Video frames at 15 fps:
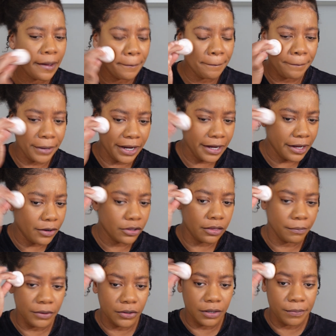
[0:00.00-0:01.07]
But the
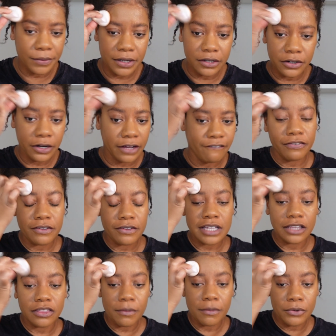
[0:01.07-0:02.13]
beauty blender, it feels
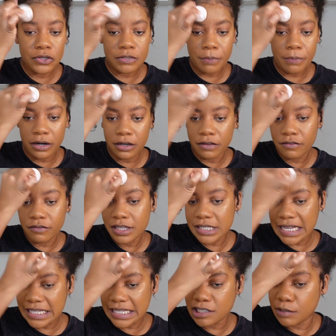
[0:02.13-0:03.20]
like the mousse part of this
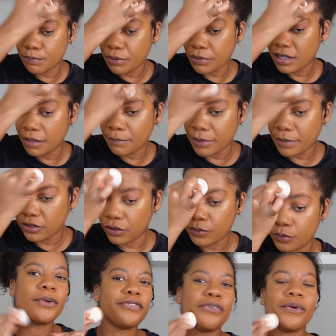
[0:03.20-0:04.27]
is spreading better.
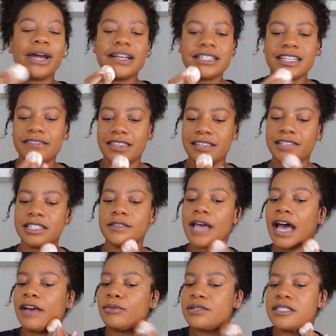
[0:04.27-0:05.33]
Before I did this,
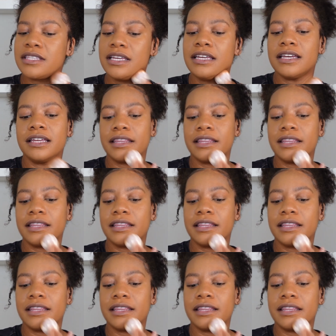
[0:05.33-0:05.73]
I was thinking